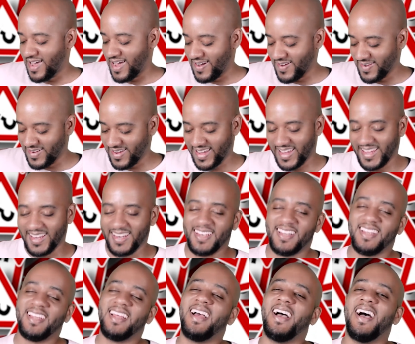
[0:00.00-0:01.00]
okay,
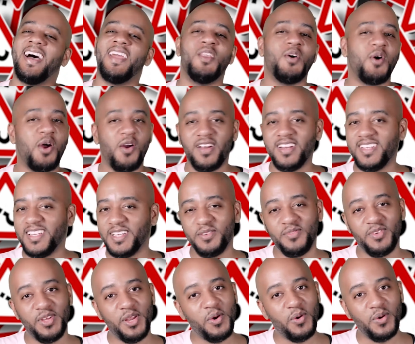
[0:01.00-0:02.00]
I know I already did a
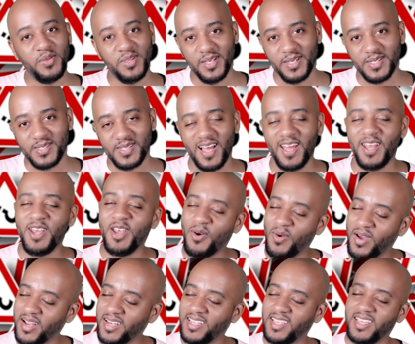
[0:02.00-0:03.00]
video on this. I know
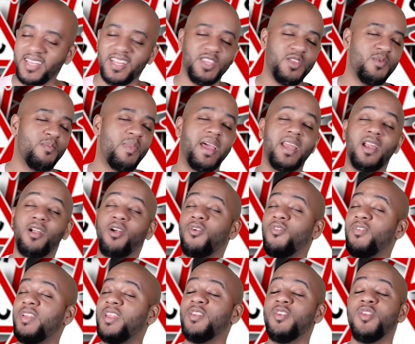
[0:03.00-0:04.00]
I did, and you might
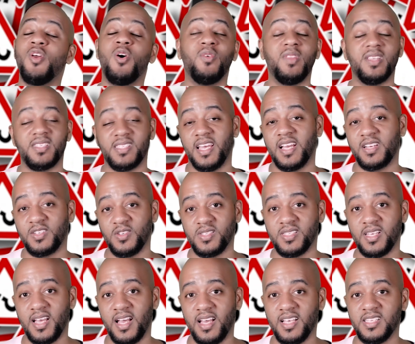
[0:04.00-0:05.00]
already know this
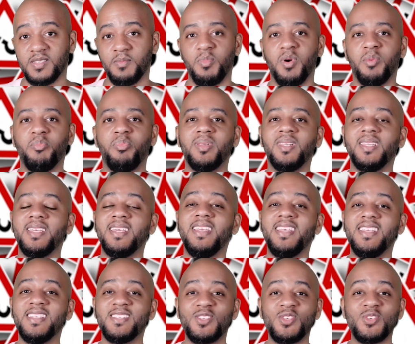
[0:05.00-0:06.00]
exercise, but
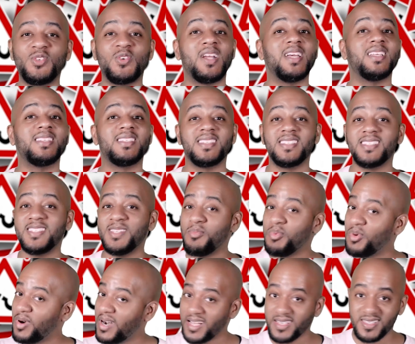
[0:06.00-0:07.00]
please trust the
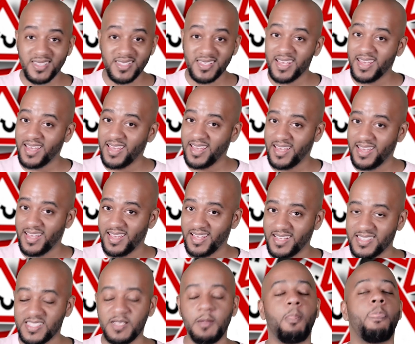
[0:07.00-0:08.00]

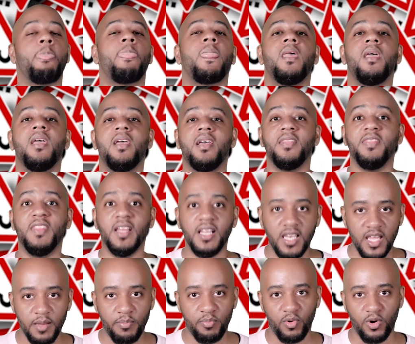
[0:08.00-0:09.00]
process. The
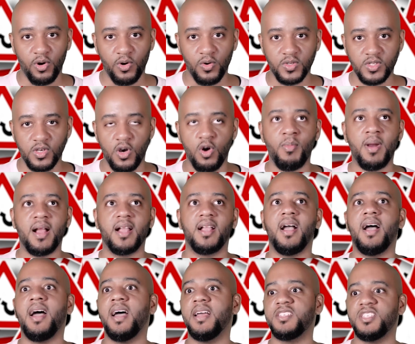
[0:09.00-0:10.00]
lip rolls, oh my
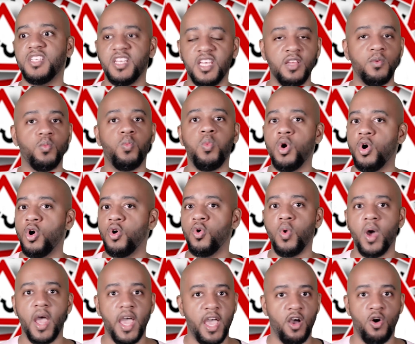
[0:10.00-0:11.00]
gosh, it
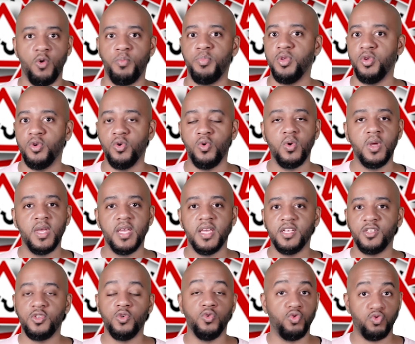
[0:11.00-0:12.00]
will help you
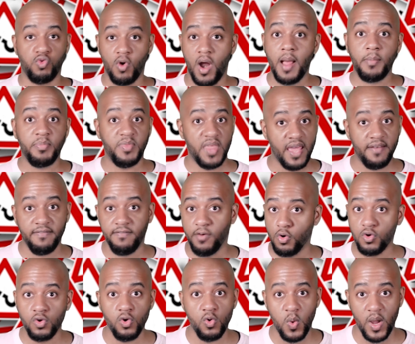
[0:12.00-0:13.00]
to drop that
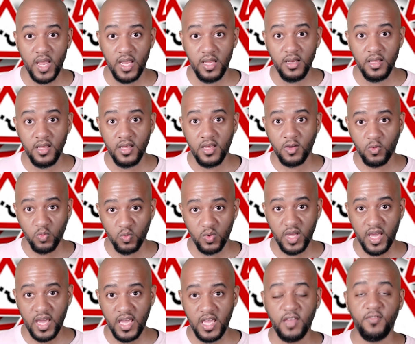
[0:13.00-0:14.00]
vocal weight,
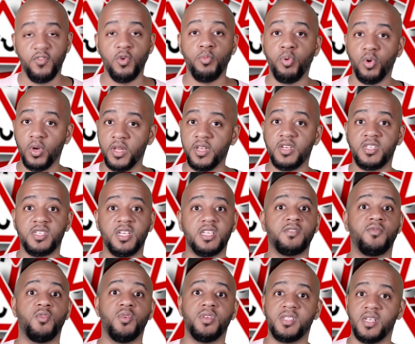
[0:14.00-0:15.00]
okay? If you're pulling your
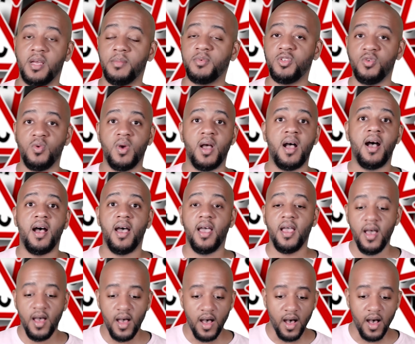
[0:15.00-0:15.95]
chest voice up too high,